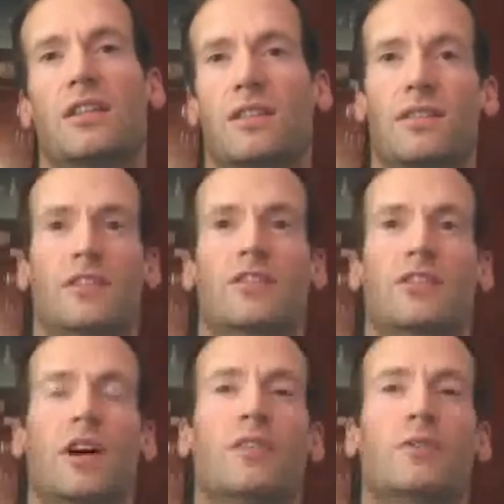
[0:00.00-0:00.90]
this
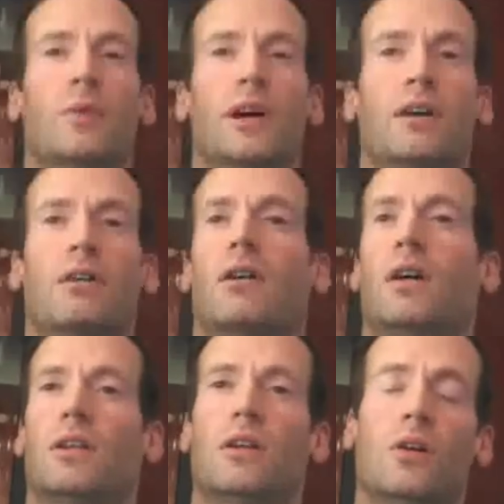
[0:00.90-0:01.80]
software
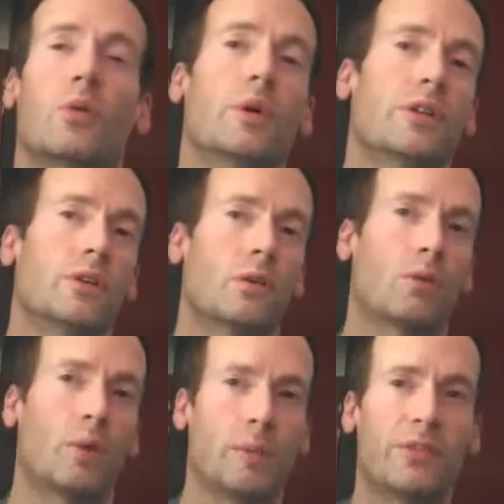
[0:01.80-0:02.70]
along with your
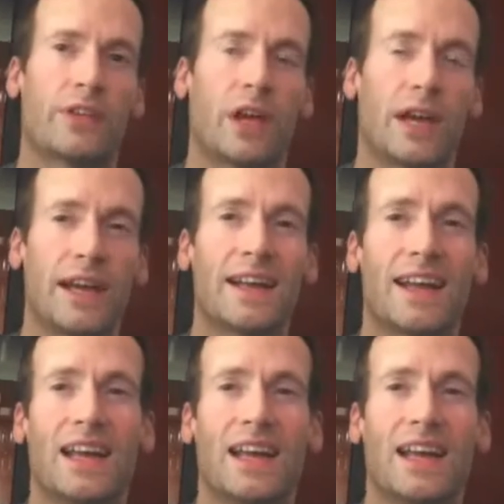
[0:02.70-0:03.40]
website